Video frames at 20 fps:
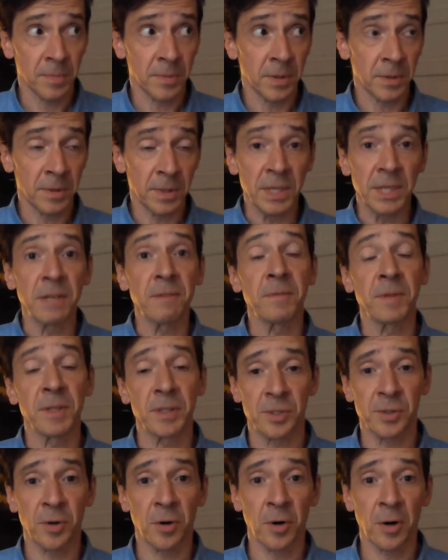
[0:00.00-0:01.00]
that the evening
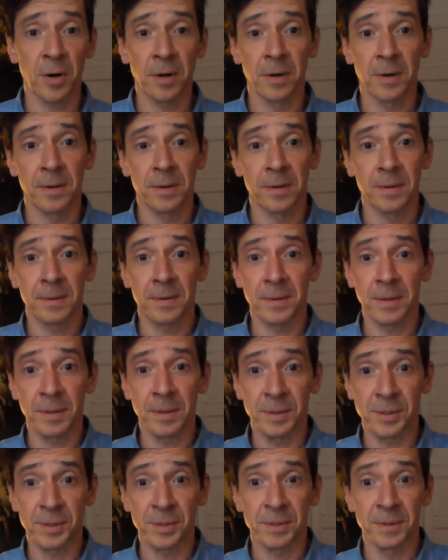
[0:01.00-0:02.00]
star
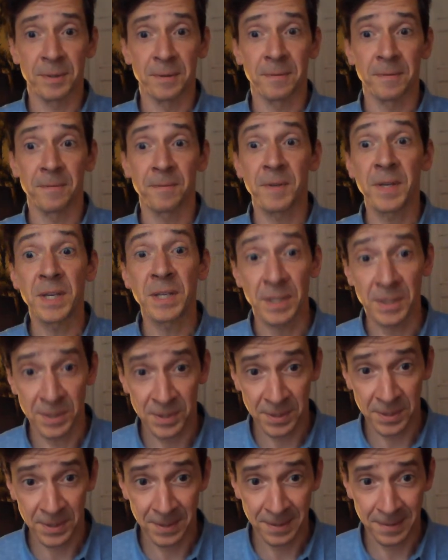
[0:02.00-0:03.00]
is
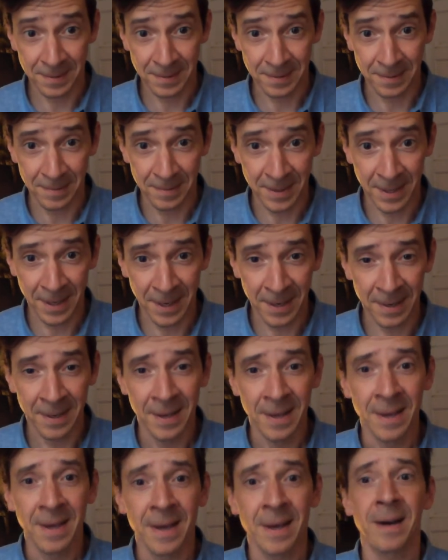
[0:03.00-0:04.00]
Venus. Okay,
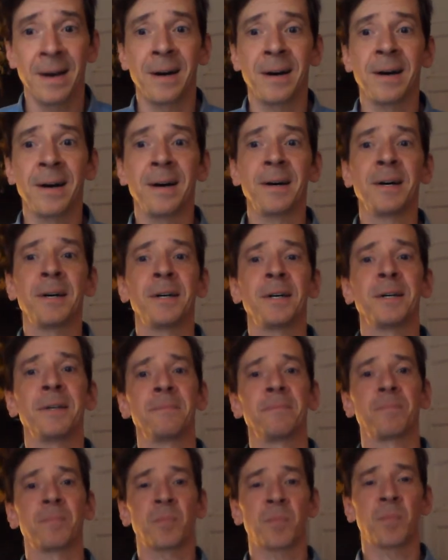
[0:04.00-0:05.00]

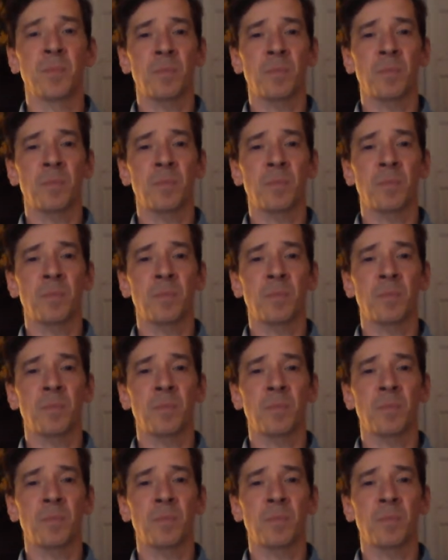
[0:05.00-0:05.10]
right.